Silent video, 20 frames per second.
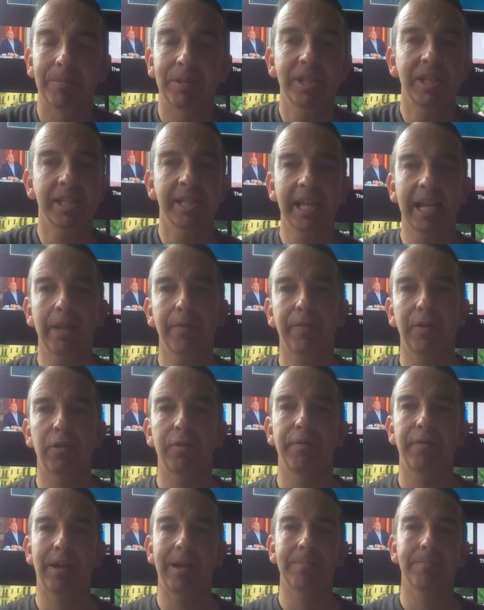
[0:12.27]
This is
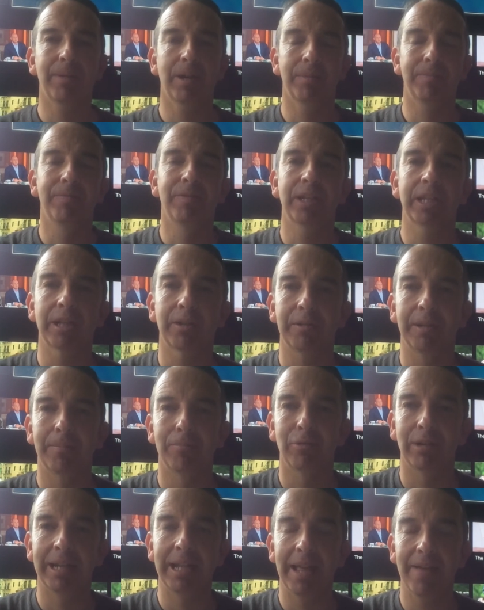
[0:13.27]
NFL Fan Pub video
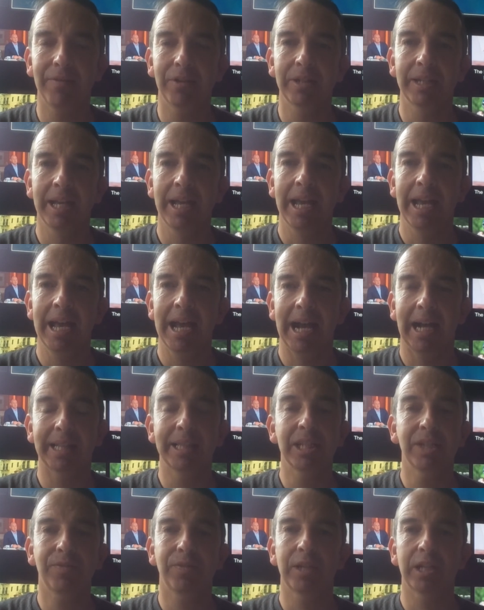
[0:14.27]
number 11 and
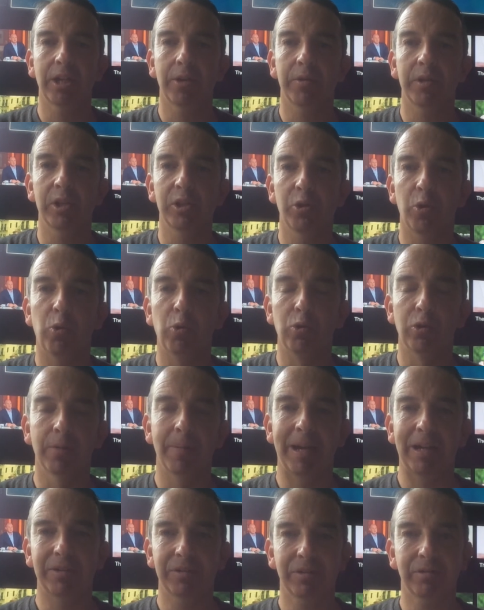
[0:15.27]
this video is all
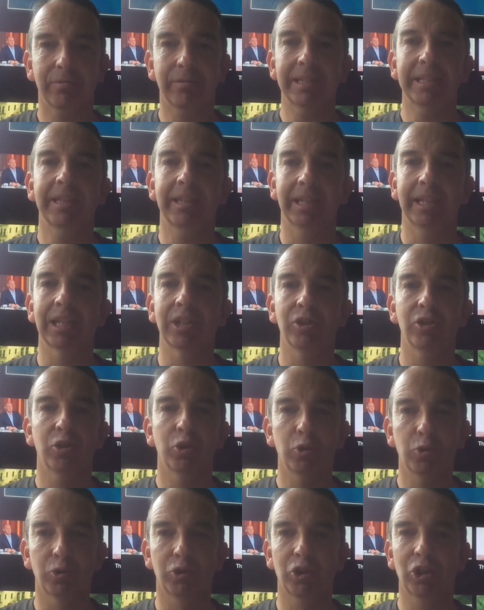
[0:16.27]
about 3 things
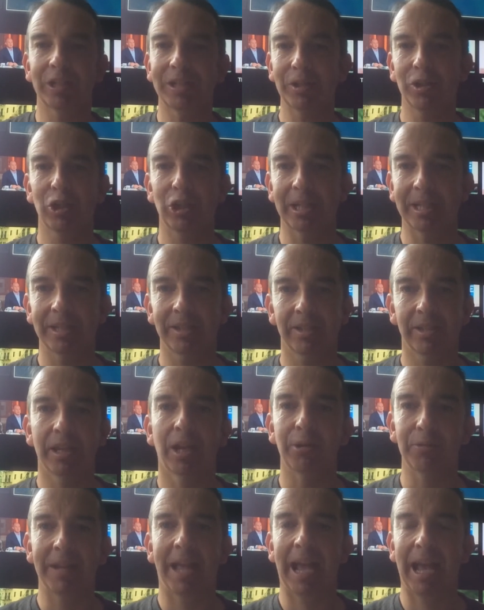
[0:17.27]
your cheat sheets
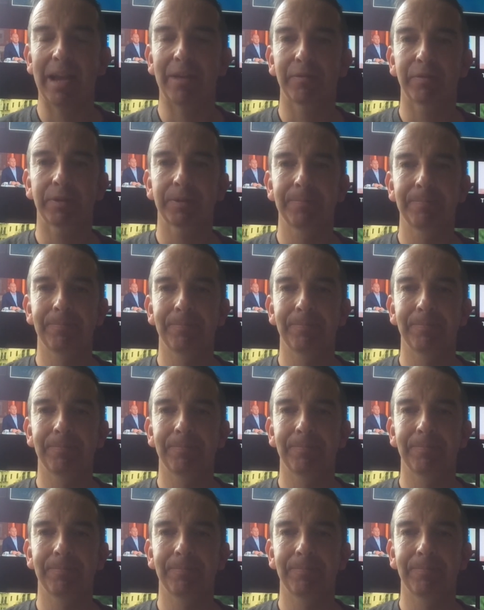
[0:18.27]
don't have.